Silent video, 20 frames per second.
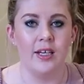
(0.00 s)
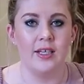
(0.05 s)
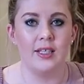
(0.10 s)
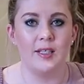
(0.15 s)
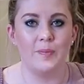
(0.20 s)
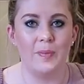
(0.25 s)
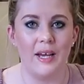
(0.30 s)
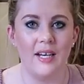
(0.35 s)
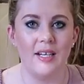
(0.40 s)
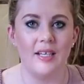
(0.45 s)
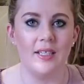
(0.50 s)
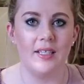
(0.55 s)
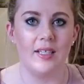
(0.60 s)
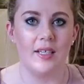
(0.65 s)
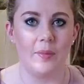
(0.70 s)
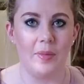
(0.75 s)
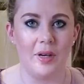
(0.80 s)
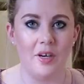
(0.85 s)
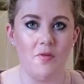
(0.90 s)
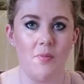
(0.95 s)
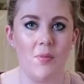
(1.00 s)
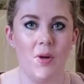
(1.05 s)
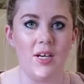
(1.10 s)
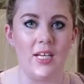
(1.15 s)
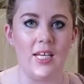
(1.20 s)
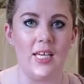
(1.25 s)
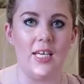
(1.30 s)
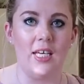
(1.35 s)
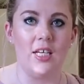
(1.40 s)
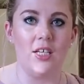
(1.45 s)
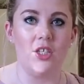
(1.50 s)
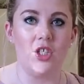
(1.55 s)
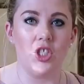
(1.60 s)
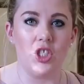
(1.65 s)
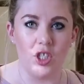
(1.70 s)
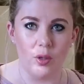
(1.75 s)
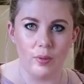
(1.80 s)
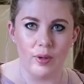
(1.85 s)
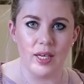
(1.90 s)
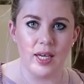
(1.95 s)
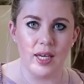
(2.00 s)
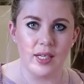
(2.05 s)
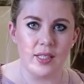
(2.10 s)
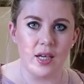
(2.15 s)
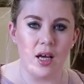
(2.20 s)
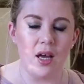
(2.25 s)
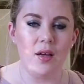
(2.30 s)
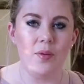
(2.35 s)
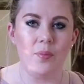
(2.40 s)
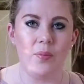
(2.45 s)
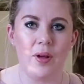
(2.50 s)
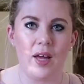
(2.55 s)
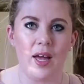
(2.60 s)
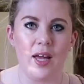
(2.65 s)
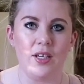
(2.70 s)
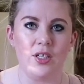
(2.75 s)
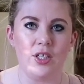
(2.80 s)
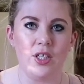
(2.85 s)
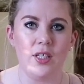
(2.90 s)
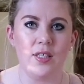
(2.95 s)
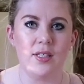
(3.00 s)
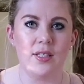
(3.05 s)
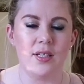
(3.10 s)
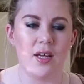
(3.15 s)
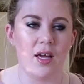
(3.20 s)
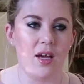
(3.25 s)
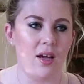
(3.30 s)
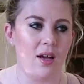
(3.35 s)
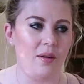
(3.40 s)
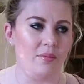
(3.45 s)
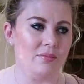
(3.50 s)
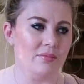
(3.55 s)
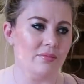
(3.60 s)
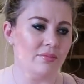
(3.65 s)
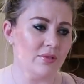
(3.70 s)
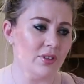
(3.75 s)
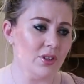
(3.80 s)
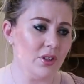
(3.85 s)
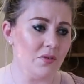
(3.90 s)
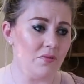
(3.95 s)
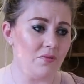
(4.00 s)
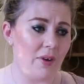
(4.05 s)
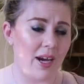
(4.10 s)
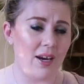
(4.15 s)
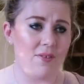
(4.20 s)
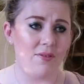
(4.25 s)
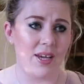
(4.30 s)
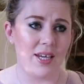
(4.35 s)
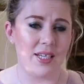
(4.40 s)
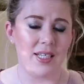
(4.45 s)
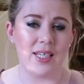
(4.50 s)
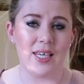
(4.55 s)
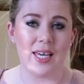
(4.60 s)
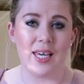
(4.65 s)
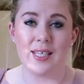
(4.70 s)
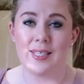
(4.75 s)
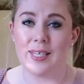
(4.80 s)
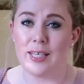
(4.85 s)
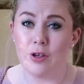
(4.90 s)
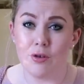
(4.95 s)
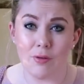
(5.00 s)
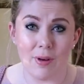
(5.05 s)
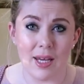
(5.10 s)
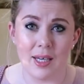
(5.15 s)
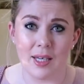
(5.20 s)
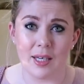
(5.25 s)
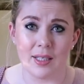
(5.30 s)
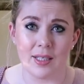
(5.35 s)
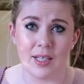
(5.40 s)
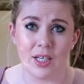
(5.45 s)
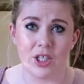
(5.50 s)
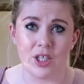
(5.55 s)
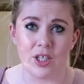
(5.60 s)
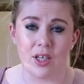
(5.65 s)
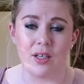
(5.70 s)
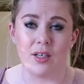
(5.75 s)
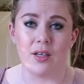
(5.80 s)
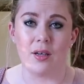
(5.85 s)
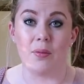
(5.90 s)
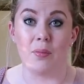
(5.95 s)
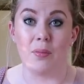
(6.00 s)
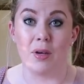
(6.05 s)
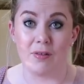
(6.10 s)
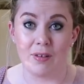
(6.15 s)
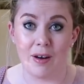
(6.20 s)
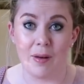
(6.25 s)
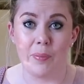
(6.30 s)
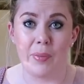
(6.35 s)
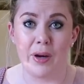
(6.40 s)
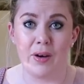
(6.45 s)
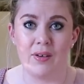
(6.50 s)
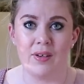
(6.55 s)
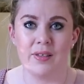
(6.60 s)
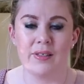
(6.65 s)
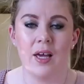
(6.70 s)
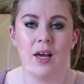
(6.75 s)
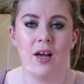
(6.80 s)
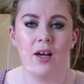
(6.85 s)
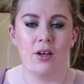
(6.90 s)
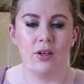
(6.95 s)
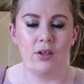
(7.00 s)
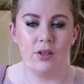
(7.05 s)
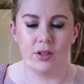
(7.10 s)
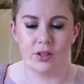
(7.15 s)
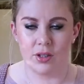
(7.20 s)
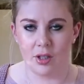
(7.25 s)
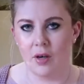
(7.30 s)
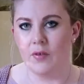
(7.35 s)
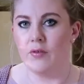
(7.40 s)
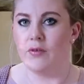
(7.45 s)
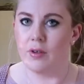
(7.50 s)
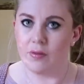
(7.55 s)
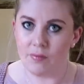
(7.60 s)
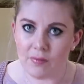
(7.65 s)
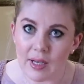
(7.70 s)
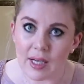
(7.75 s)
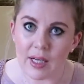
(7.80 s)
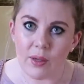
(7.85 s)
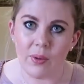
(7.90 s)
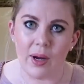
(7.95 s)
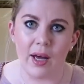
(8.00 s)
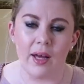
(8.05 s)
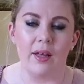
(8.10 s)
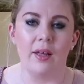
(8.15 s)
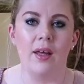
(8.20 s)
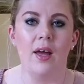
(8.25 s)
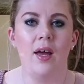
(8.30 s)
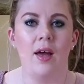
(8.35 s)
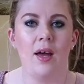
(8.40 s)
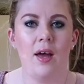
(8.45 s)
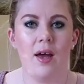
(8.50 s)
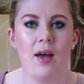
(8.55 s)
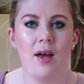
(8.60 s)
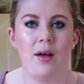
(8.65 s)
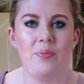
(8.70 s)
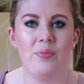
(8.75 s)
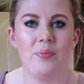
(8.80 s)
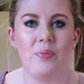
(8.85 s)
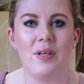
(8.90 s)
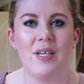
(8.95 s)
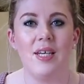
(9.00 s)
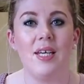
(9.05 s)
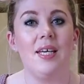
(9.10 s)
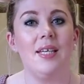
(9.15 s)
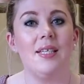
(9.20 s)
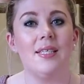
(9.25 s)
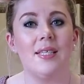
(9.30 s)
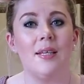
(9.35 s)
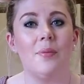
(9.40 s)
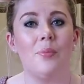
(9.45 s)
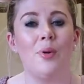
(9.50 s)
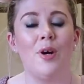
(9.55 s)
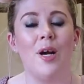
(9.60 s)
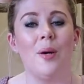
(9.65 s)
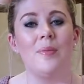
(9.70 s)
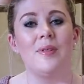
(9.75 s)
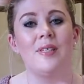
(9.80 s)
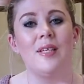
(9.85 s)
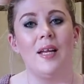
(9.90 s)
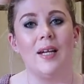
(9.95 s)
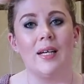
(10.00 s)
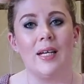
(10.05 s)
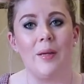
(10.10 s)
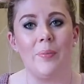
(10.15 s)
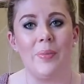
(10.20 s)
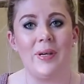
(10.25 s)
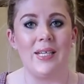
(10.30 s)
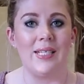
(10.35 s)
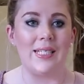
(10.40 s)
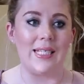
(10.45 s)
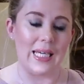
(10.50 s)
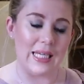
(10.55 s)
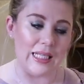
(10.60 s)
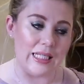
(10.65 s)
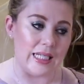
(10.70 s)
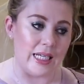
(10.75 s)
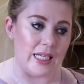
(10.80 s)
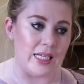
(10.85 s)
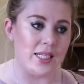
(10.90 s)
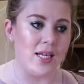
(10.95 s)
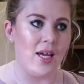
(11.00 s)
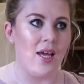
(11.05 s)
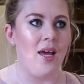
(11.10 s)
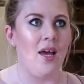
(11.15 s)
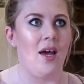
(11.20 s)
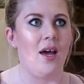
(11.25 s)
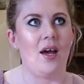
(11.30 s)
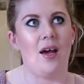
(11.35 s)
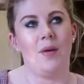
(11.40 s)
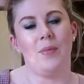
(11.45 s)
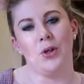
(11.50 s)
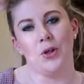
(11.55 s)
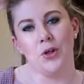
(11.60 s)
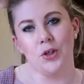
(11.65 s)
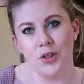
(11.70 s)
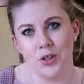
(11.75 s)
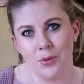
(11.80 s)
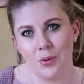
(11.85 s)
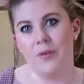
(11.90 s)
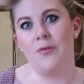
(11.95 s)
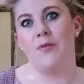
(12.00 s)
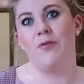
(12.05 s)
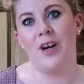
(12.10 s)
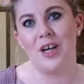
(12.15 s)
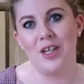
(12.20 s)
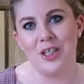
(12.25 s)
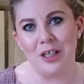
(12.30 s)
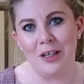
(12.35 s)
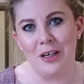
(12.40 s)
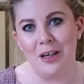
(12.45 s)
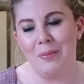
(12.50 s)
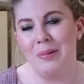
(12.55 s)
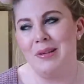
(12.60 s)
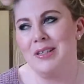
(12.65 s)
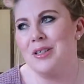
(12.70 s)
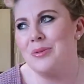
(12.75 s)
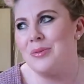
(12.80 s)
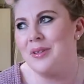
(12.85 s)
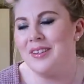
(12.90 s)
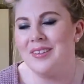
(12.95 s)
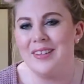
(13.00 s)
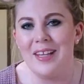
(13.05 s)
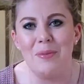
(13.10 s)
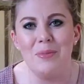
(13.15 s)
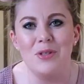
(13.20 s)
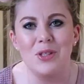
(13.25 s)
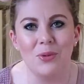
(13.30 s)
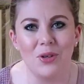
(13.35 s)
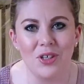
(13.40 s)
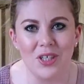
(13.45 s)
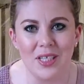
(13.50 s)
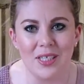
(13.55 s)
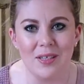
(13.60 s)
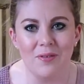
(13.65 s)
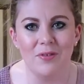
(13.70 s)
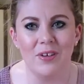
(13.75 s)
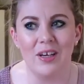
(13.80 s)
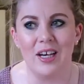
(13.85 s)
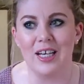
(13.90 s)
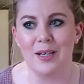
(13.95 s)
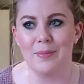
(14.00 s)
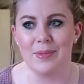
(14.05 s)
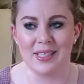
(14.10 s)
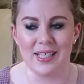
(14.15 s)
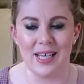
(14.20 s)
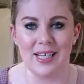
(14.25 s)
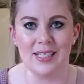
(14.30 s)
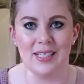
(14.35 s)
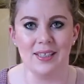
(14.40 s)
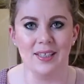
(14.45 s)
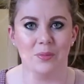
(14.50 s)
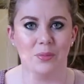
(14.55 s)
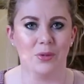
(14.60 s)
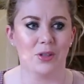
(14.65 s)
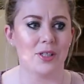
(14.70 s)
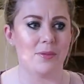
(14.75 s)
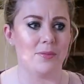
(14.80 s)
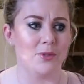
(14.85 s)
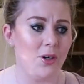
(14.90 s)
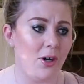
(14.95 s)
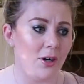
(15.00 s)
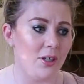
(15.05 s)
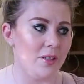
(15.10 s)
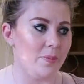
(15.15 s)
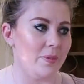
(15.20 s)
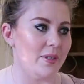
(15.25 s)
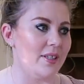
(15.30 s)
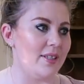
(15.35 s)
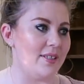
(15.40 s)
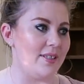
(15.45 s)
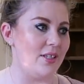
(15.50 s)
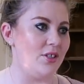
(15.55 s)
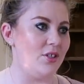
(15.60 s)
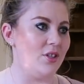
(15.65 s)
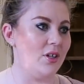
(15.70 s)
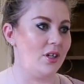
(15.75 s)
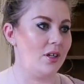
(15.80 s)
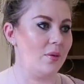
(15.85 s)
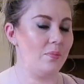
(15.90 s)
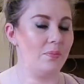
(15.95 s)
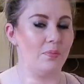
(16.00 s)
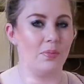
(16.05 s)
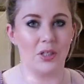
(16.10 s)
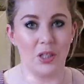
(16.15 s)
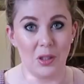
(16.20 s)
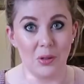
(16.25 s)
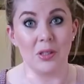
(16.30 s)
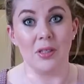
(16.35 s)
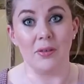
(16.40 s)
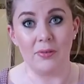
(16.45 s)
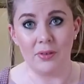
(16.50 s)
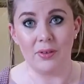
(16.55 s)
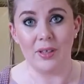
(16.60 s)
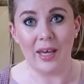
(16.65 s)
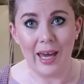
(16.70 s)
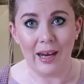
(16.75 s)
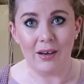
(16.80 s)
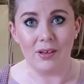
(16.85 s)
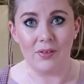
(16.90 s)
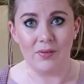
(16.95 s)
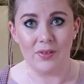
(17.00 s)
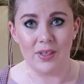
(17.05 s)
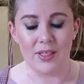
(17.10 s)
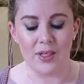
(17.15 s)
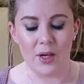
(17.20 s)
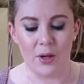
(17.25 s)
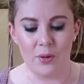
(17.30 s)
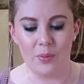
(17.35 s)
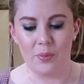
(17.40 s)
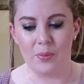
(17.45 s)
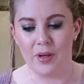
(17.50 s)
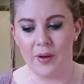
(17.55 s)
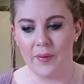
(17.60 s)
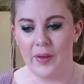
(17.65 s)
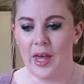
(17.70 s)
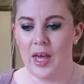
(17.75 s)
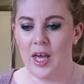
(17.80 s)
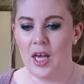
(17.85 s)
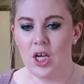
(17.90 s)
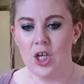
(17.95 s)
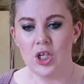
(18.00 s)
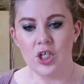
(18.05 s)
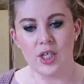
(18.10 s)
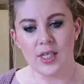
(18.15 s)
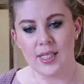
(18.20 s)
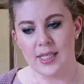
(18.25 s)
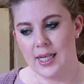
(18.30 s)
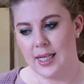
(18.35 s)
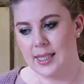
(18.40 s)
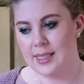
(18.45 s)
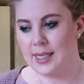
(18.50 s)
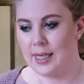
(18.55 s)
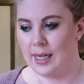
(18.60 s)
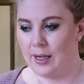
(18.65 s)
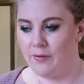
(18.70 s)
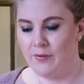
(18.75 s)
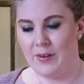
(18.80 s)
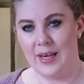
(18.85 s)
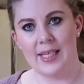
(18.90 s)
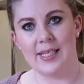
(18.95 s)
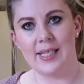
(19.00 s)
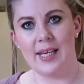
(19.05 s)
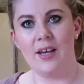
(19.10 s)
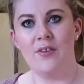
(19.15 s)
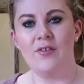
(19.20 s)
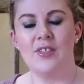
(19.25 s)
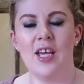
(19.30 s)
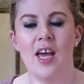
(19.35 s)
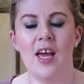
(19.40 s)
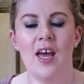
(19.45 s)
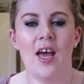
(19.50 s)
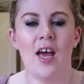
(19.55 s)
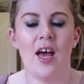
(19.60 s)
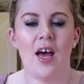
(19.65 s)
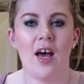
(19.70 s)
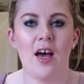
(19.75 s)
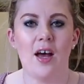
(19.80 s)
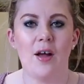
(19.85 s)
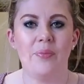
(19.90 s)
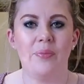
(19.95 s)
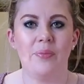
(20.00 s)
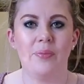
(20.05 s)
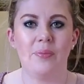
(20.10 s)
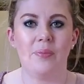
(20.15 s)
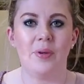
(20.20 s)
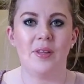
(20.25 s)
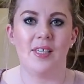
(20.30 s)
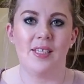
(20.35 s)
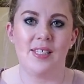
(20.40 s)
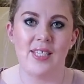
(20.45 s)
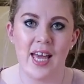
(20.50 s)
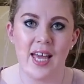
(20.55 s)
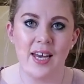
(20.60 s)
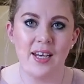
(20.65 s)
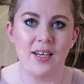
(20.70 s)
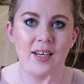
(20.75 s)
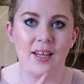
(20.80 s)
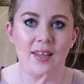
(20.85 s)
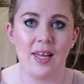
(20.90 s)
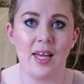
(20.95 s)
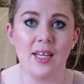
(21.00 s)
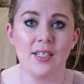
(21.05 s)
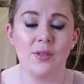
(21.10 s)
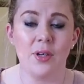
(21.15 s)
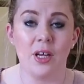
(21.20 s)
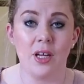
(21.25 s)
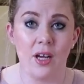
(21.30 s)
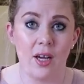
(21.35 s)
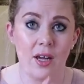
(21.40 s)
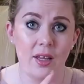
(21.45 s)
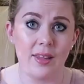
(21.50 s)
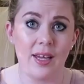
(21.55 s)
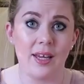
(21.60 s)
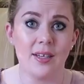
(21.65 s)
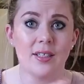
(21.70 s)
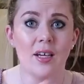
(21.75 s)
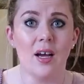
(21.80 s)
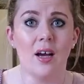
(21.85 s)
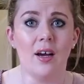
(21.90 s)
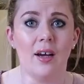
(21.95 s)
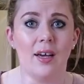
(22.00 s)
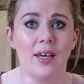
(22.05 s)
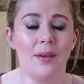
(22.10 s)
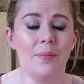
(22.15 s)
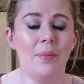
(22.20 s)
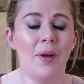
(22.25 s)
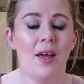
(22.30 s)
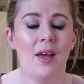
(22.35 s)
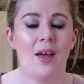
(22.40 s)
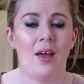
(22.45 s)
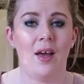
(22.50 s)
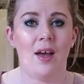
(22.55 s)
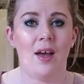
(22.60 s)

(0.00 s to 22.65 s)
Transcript: to spend a bit of money doing it up and just sort of renovating it. It's in great condition and my grandparents looked after it really well, but it is perhaps a little bit dated and could do with a freshener. I don't want them to watch this and feel like I'm slating them, because I'm not, because they took beautiful care of this home, but just needs a little facelift. But the tenant at that time,